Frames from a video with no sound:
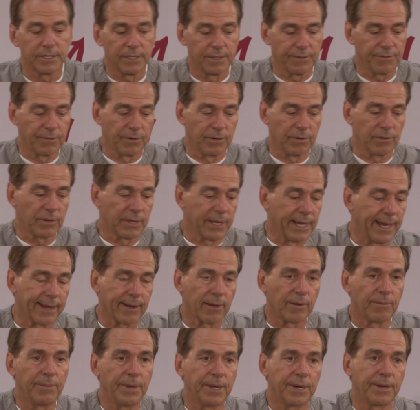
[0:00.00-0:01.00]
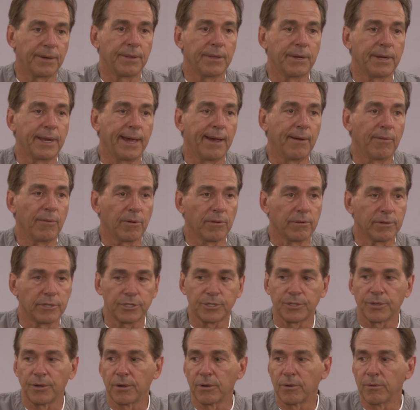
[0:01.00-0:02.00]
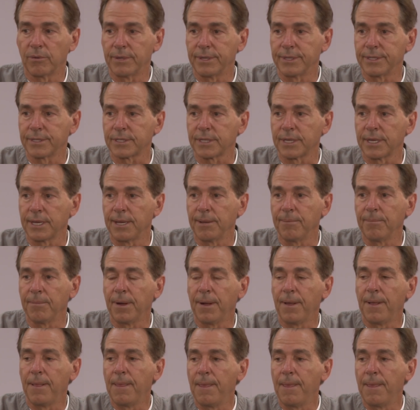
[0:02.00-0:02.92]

and if we don't tackle better than that, we're going to struggle in this game.